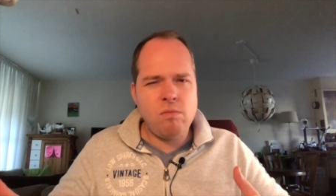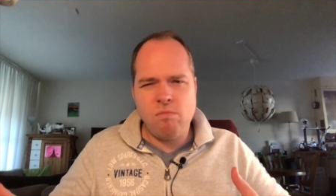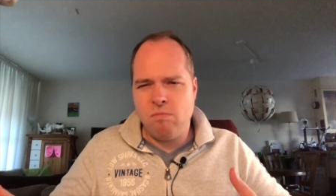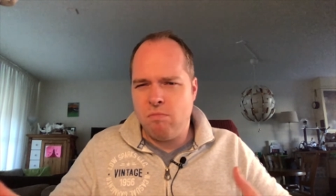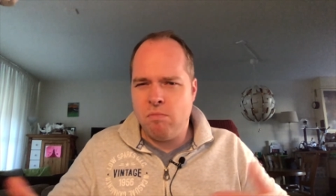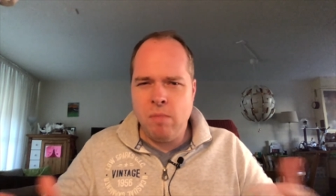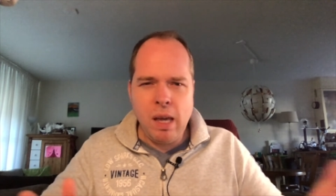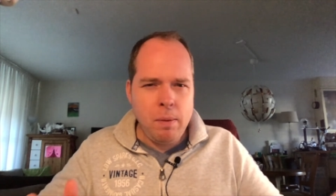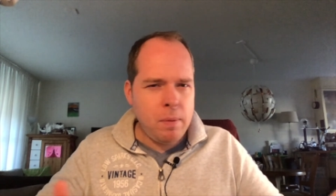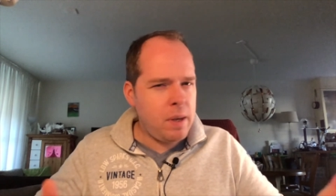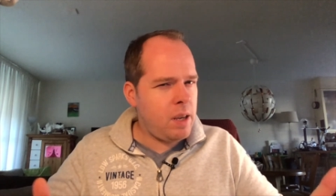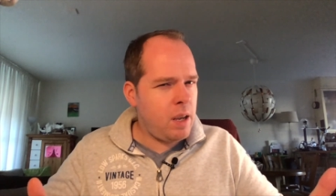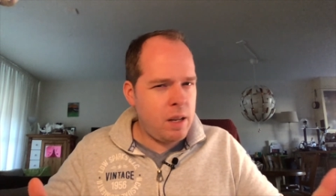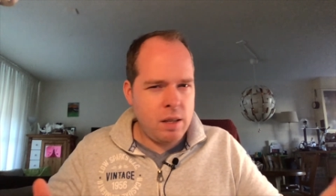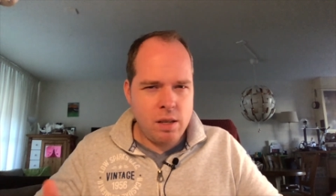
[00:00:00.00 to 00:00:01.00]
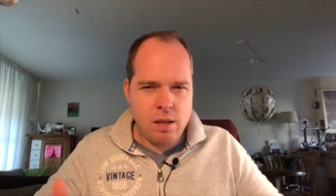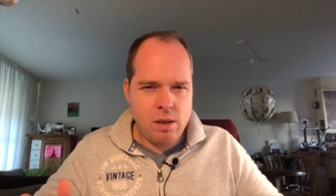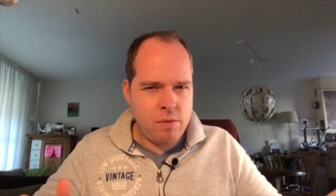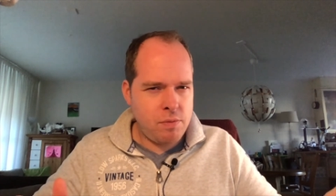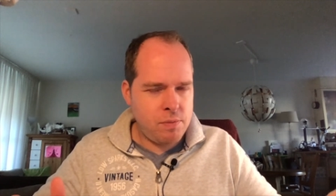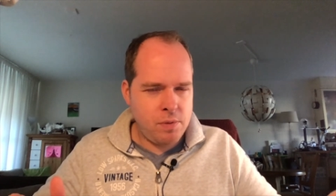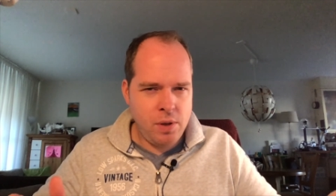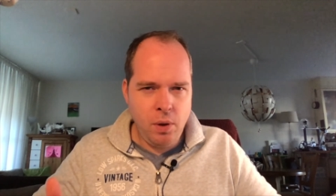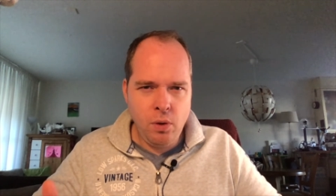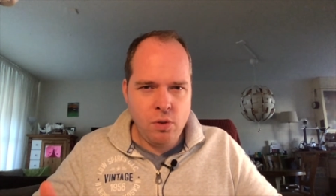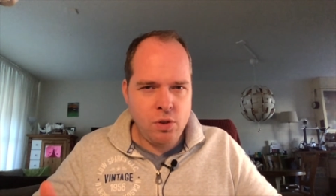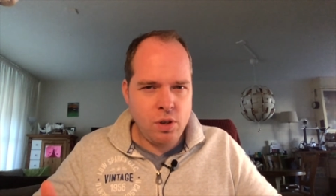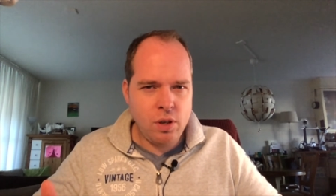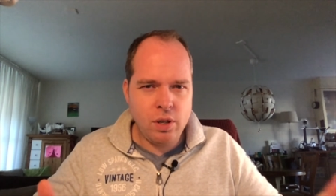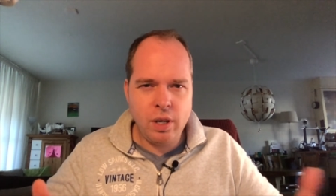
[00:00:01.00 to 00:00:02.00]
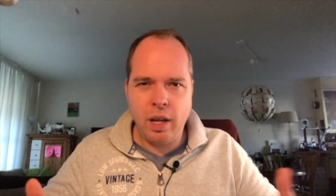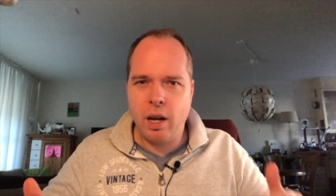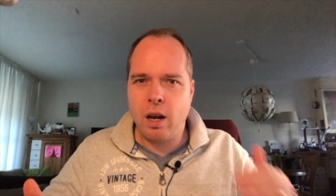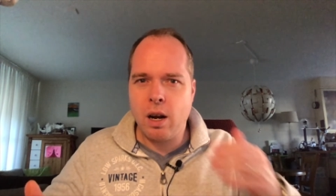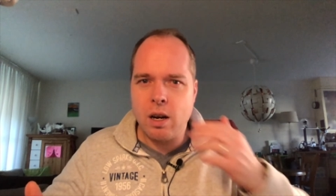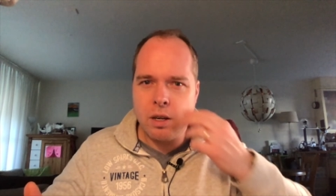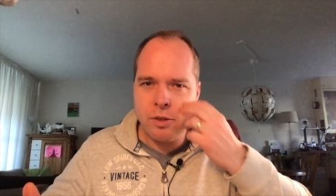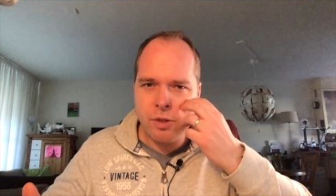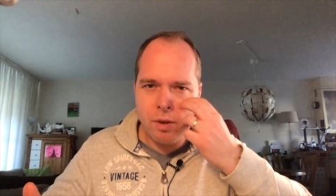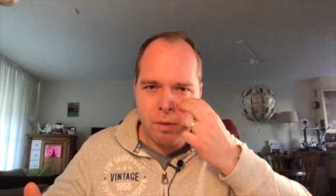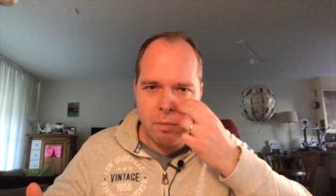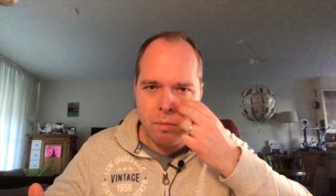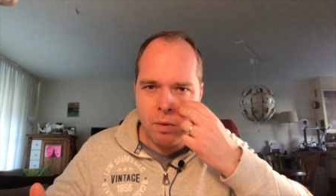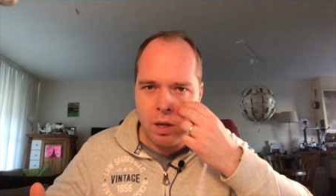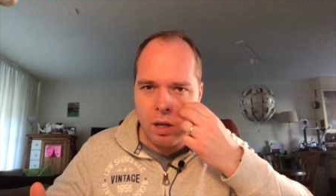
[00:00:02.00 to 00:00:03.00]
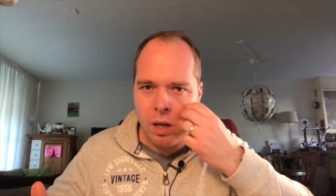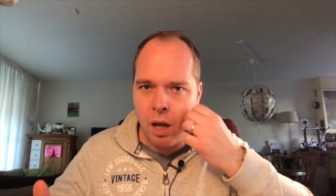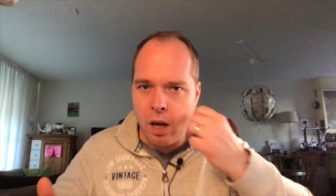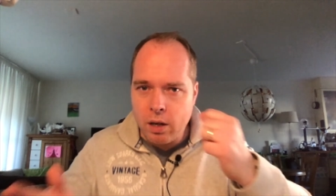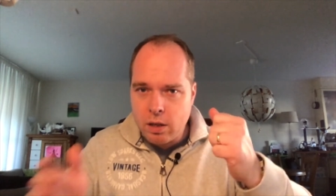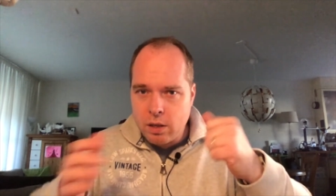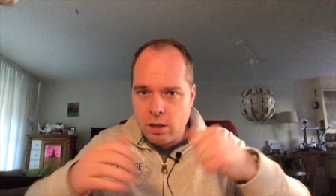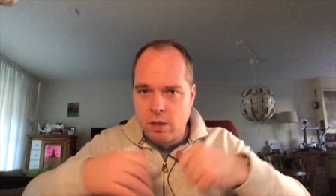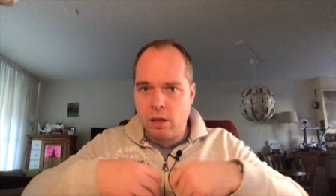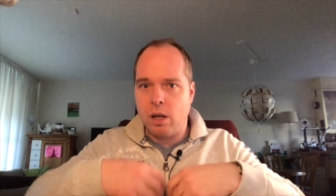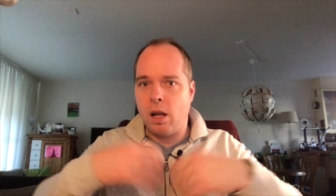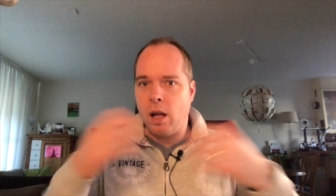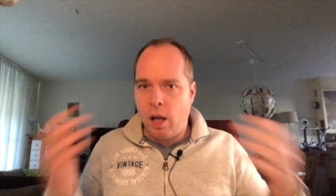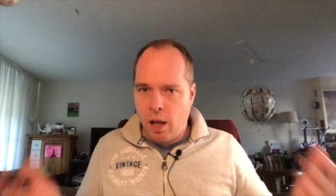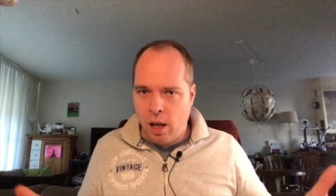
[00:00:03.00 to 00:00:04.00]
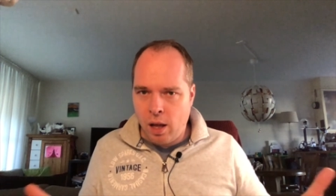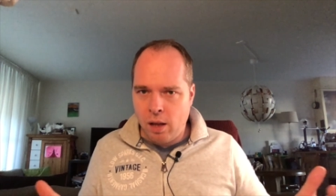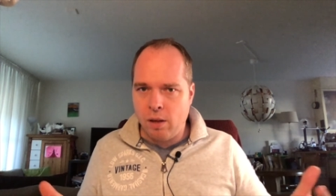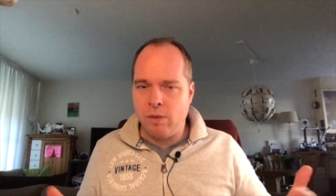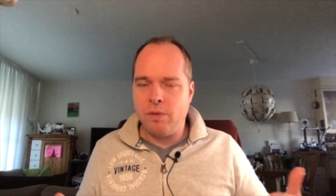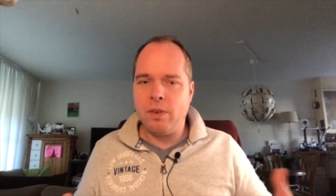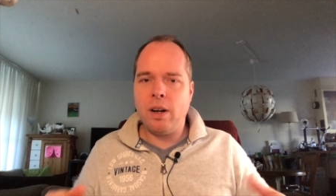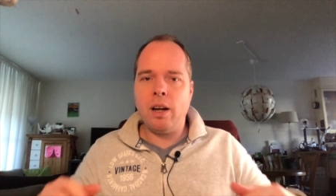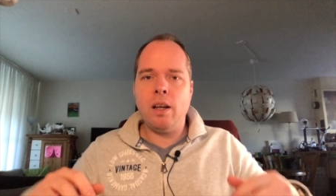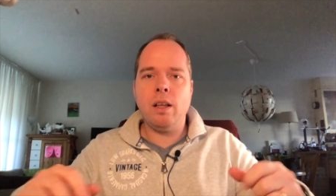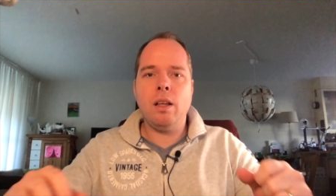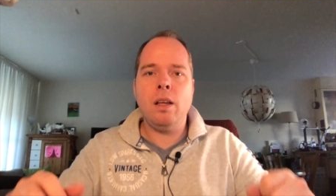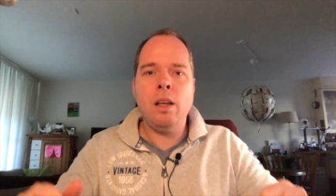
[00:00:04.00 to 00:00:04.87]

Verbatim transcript: Maybe in the future there are some other alpha